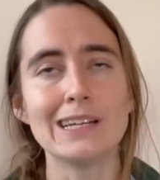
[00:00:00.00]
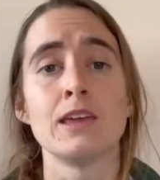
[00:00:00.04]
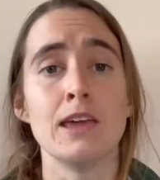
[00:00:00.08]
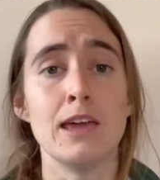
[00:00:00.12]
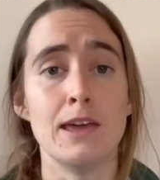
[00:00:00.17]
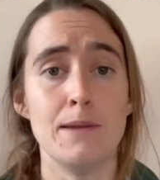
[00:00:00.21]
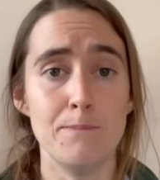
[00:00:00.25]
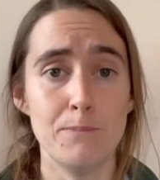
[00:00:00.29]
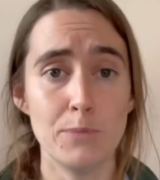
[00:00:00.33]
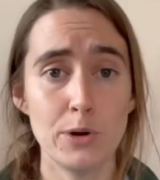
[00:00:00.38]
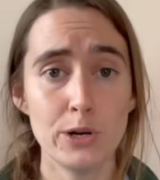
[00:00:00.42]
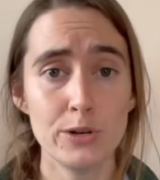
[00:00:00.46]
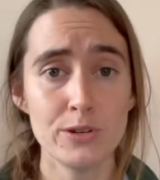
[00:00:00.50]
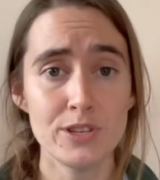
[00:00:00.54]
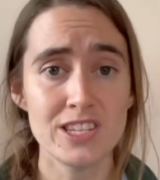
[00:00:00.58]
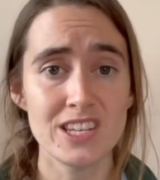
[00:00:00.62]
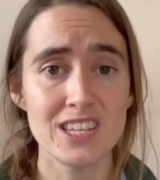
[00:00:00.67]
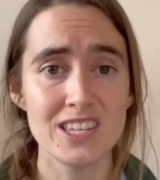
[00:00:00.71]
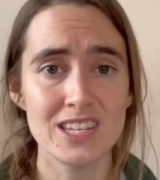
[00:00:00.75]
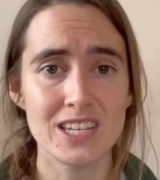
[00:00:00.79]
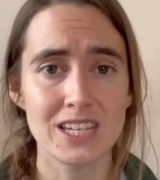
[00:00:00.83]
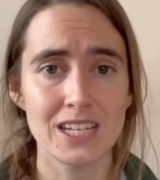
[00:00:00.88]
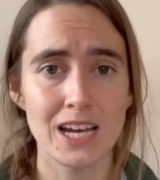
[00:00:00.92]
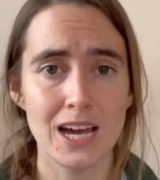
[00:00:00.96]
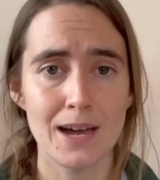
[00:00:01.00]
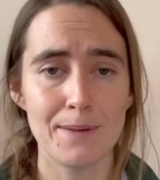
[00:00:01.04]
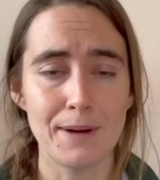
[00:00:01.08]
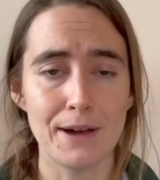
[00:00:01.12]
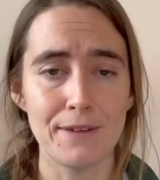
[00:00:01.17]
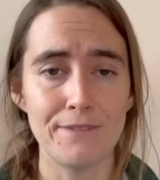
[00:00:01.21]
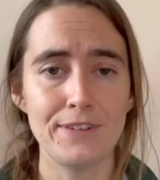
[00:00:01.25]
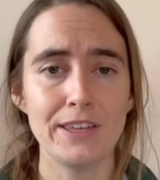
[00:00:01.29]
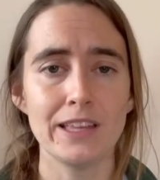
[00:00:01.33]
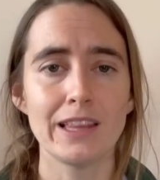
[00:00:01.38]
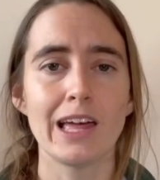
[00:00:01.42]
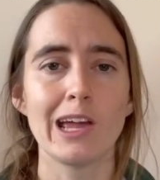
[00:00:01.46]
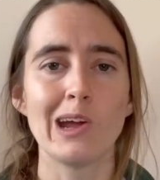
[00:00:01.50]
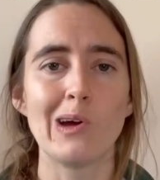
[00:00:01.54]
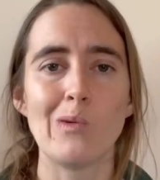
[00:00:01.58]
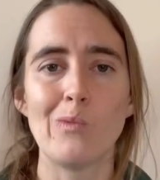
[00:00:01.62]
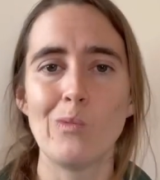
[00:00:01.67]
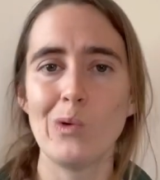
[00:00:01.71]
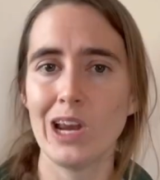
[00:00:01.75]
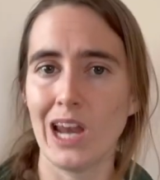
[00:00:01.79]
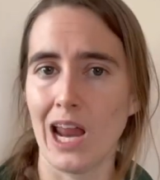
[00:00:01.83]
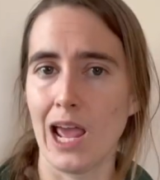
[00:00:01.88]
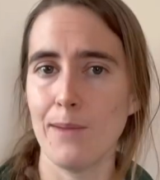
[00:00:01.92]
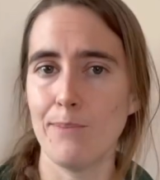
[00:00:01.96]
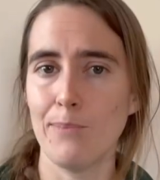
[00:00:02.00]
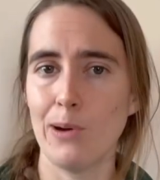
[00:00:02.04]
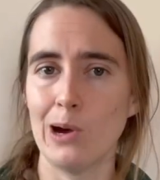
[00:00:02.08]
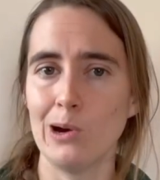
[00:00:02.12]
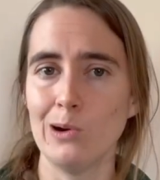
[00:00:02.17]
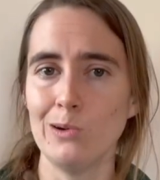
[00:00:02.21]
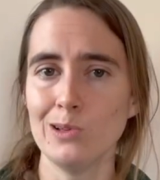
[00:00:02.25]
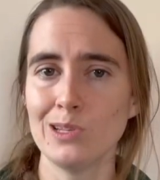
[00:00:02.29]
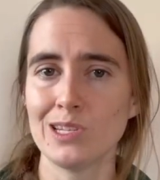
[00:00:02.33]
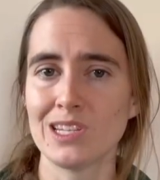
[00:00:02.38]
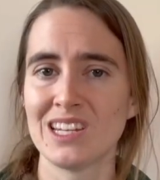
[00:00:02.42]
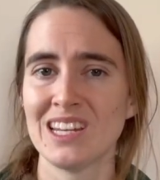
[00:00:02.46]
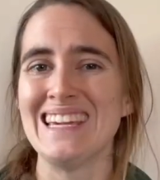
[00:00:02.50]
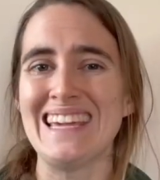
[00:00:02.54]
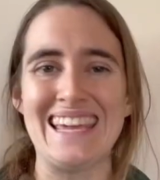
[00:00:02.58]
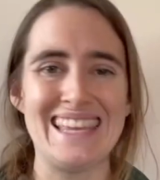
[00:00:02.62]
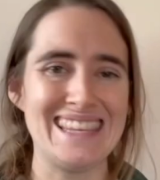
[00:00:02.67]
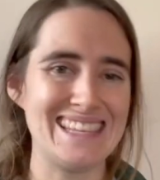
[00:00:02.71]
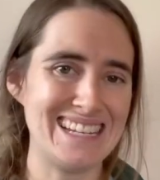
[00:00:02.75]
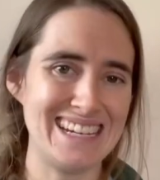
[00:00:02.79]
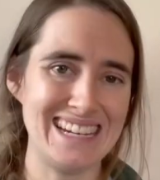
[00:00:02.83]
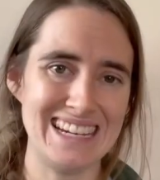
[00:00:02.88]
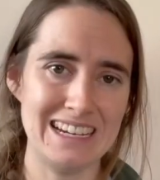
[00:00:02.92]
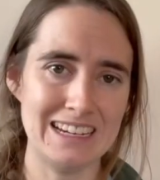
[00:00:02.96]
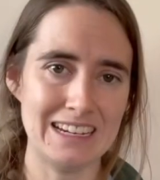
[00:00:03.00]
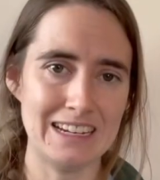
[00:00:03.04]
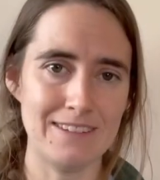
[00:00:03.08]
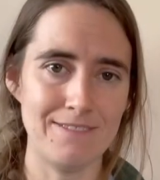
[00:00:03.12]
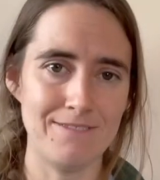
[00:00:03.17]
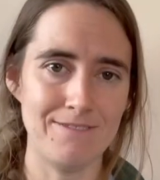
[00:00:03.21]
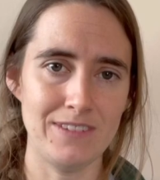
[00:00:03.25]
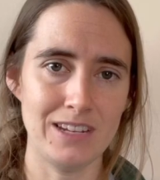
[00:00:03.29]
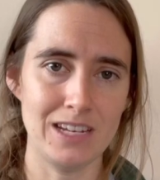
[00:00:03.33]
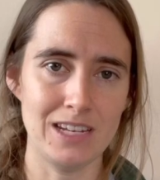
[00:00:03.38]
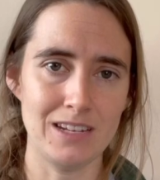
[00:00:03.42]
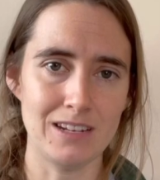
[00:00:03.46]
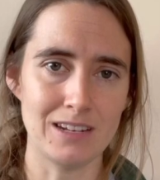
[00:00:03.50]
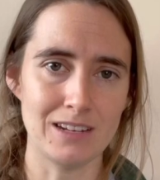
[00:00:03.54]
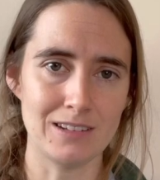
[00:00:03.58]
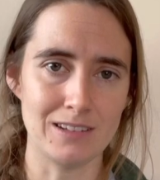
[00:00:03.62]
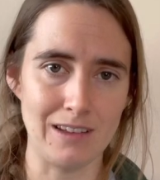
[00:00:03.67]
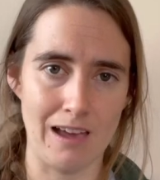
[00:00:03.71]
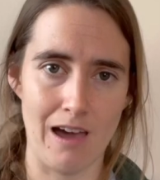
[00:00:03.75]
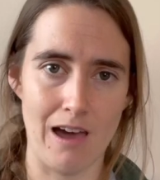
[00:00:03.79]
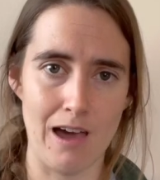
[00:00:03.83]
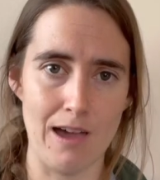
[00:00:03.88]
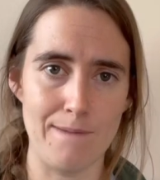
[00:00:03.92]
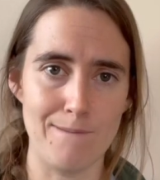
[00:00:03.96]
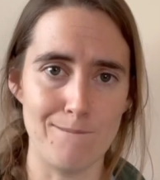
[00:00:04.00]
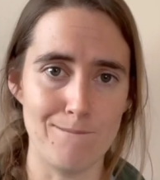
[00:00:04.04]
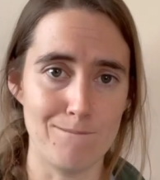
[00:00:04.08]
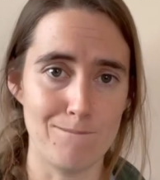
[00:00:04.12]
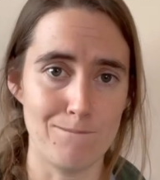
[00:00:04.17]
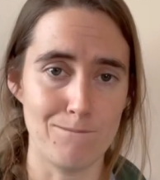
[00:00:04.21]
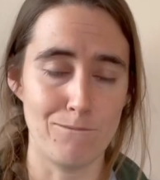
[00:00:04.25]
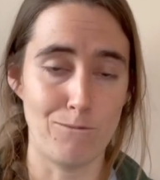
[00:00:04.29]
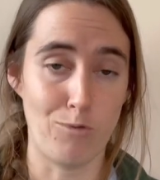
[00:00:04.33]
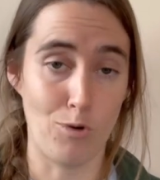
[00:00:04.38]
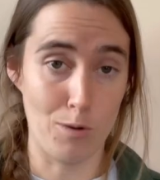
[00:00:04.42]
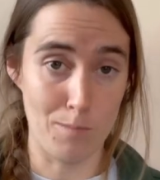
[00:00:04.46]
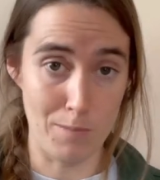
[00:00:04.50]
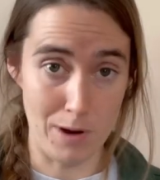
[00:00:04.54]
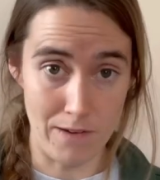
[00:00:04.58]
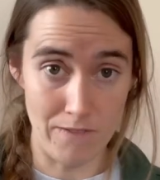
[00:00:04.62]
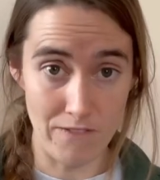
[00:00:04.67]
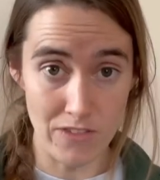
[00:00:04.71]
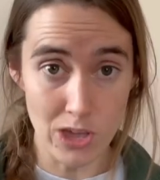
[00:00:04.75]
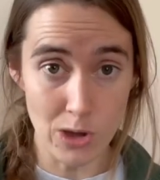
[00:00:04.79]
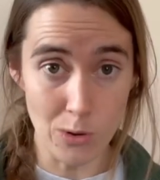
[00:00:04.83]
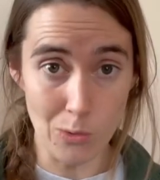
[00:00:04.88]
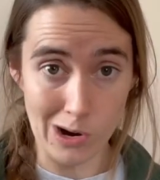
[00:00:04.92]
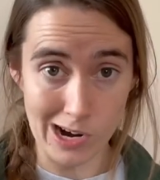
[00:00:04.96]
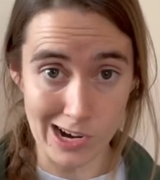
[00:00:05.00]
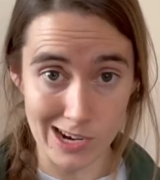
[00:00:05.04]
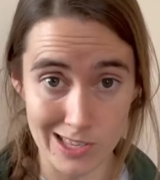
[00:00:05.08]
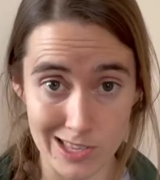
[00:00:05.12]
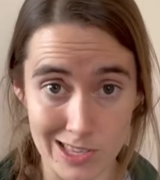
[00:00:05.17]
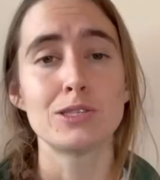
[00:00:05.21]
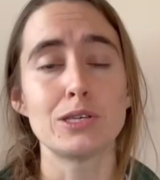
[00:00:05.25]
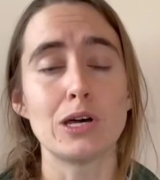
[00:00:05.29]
And most of the time, I feel like when I post is an inconvenient time for my viewers.